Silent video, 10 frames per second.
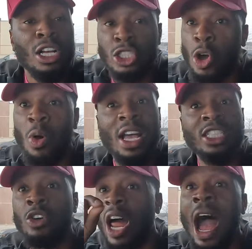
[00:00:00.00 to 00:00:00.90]
So
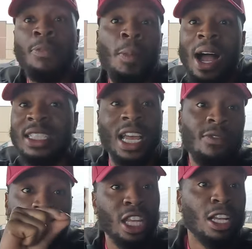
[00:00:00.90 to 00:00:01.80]
it's going to optimize
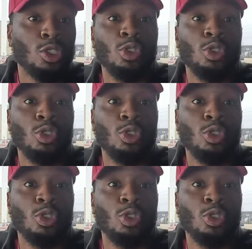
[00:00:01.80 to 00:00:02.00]
everything.